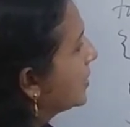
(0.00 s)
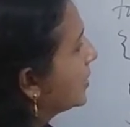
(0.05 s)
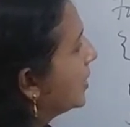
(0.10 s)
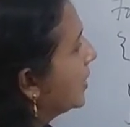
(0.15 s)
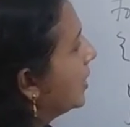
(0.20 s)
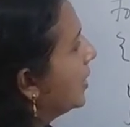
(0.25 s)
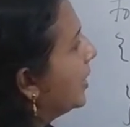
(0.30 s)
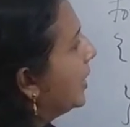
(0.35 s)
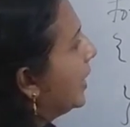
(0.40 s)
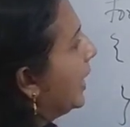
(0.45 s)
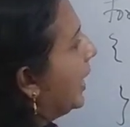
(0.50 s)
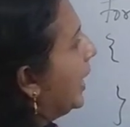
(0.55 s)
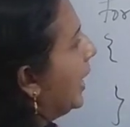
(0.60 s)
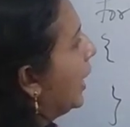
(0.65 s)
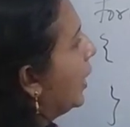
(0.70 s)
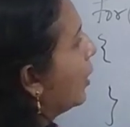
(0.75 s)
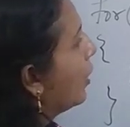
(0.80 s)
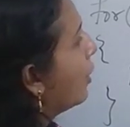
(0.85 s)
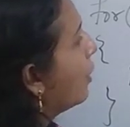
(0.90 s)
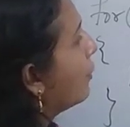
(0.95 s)

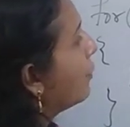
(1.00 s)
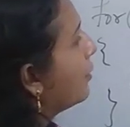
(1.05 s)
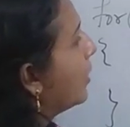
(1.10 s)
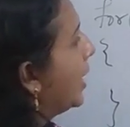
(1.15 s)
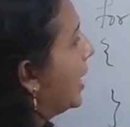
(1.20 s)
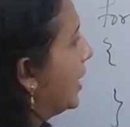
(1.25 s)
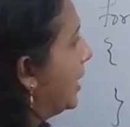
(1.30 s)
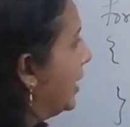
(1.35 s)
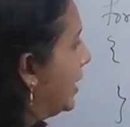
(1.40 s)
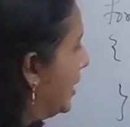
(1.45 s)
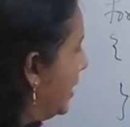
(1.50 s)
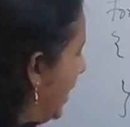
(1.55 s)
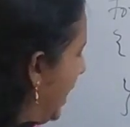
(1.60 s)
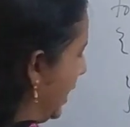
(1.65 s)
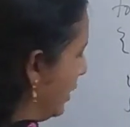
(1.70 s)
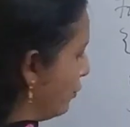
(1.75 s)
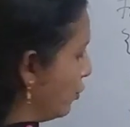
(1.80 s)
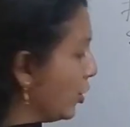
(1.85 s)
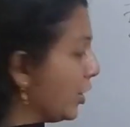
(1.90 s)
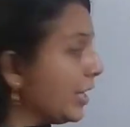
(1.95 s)
A of I.
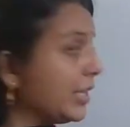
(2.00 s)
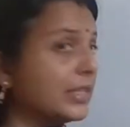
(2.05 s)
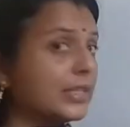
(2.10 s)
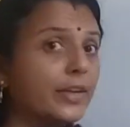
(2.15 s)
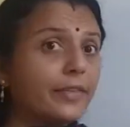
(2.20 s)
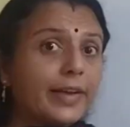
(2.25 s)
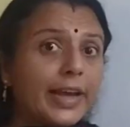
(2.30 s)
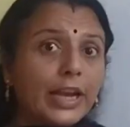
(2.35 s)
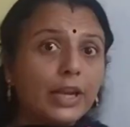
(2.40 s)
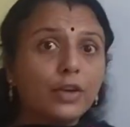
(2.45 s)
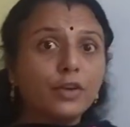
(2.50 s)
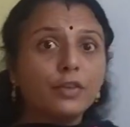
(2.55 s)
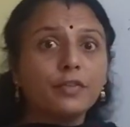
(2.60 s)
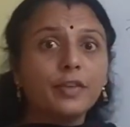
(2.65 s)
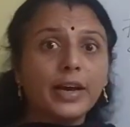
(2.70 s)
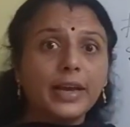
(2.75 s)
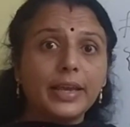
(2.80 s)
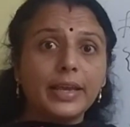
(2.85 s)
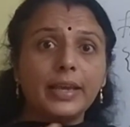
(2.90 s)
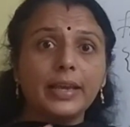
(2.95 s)
And what is the value of
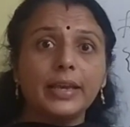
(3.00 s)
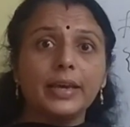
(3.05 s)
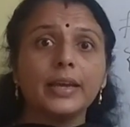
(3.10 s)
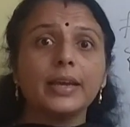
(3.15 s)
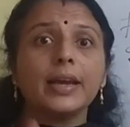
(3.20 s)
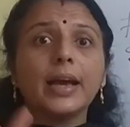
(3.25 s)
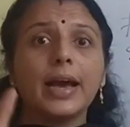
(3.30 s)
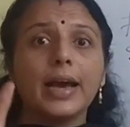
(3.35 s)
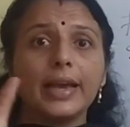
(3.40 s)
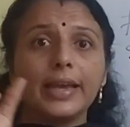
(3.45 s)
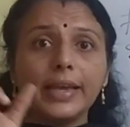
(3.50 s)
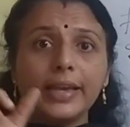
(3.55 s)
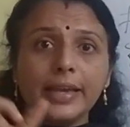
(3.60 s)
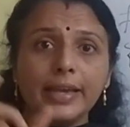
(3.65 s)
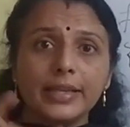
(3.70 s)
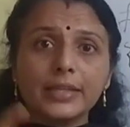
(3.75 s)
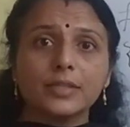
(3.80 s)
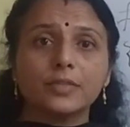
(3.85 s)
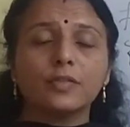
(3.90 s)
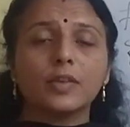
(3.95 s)
I here? I
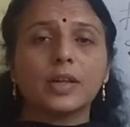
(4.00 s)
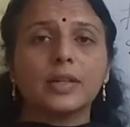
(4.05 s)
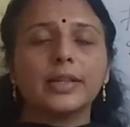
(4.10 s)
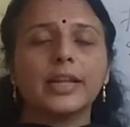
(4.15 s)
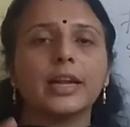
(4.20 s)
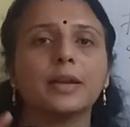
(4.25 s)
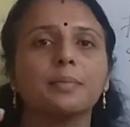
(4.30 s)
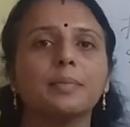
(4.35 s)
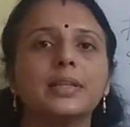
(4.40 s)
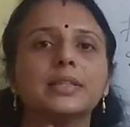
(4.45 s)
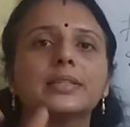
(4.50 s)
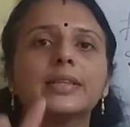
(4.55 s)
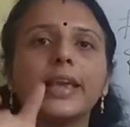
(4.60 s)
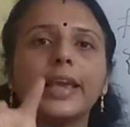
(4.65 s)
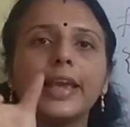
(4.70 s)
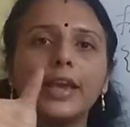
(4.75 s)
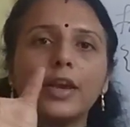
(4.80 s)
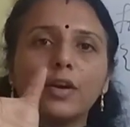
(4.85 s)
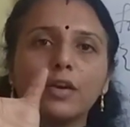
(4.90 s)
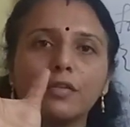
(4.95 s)
is 1. That means
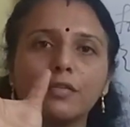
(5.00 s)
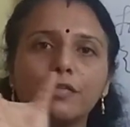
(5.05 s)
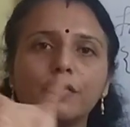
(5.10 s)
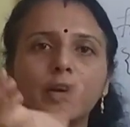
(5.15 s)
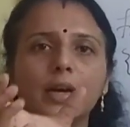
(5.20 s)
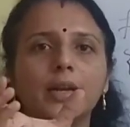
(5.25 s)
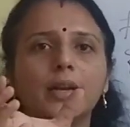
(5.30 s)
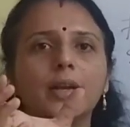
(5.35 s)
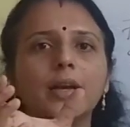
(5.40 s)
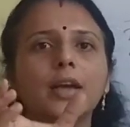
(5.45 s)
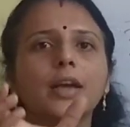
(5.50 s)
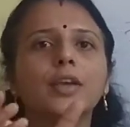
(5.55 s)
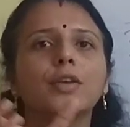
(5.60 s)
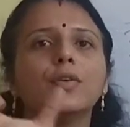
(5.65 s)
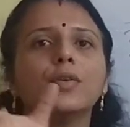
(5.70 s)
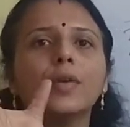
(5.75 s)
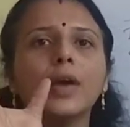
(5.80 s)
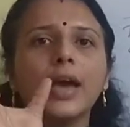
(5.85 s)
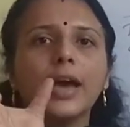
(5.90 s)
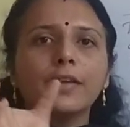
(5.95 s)
A of 1.
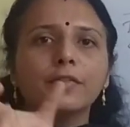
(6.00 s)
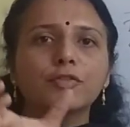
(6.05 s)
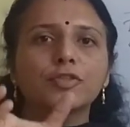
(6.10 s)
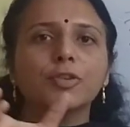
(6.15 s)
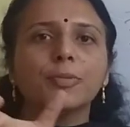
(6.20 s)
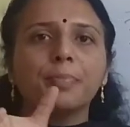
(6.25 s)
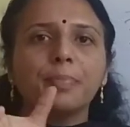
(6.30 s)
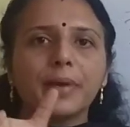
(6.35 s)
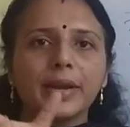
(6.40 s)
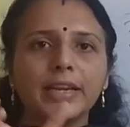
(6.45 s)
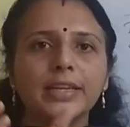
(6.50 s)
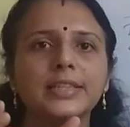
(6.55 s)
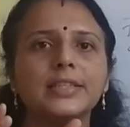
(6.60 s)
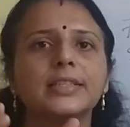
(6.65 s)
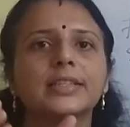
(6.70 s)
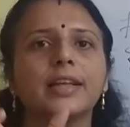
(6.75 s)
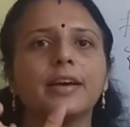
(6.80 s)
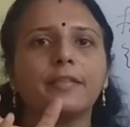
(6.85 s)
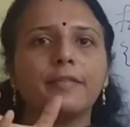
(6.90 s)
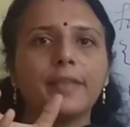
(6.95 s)
You have to print
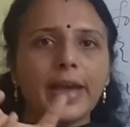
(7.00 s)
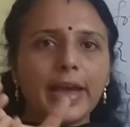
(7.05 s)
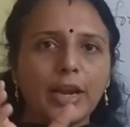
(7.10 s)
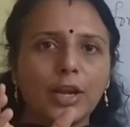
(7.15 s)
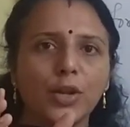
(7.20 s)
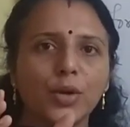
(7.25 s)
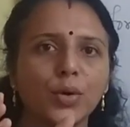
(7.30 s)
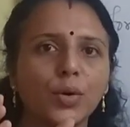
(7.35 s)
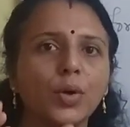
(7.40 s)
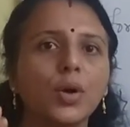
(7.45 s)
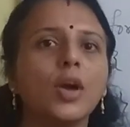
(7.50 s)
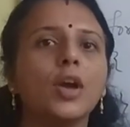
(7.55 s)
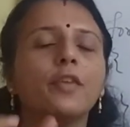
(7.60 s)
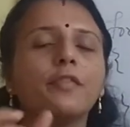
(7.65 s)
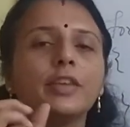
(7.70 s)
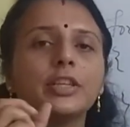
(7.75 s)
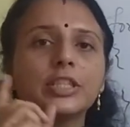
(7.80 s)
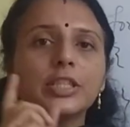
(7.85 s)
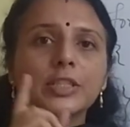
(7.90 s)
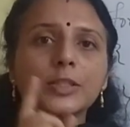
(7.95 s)
the value
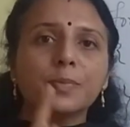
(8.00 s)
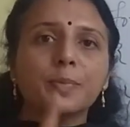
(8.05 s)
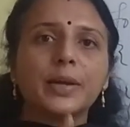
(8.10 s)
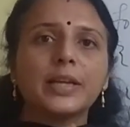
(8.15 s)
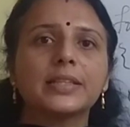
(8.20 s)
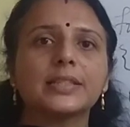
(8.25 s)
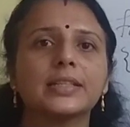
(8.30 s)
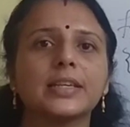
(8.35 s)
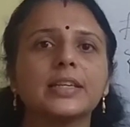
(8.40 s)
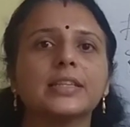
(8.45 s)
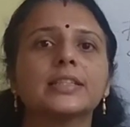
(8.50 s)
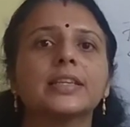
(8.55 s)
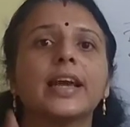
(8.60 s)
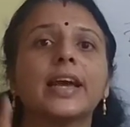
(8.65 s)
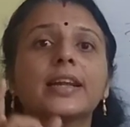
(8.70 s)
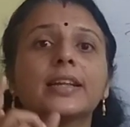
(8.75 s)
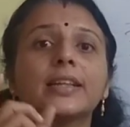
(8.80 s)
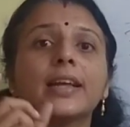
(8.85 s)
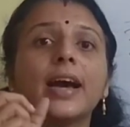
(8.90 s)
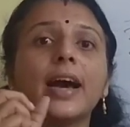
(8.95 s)
which is present
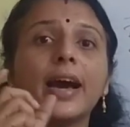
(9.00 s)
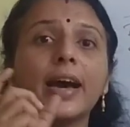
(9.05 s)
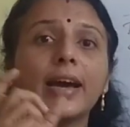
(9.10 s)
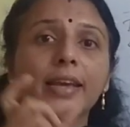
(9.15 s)
at the